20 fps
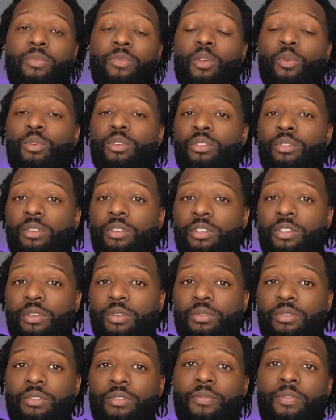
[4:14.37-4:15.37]
which you can
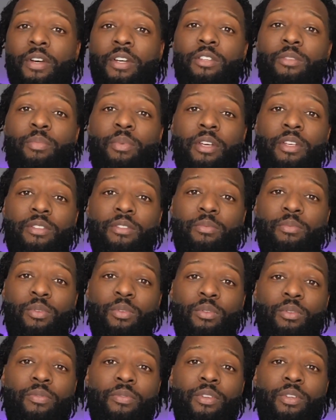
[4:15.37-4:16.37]
use to find the best
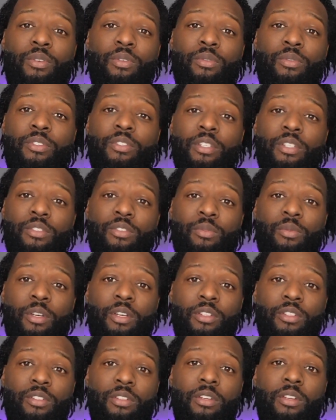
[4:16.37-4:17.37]
support for your
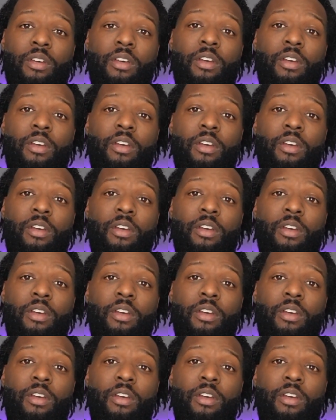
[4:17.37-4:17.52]
situation,